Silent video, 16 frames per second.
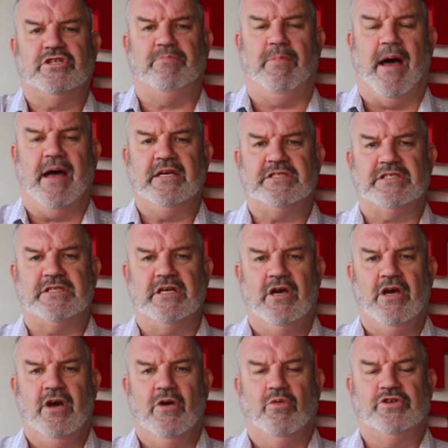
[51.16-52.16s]
space
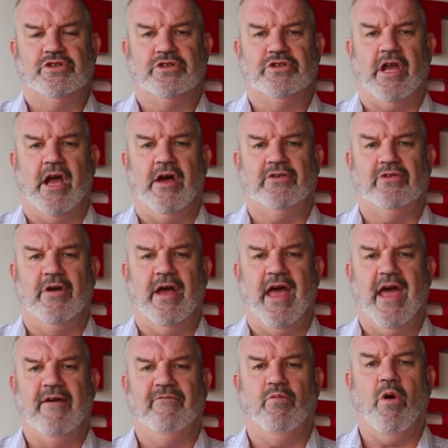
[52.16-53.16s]
which is going to
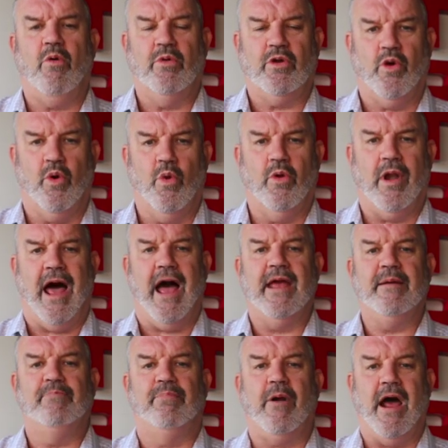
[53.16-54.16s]
have what we call
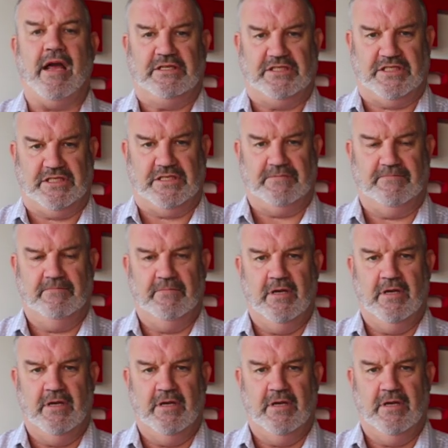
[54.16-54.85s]
a brace.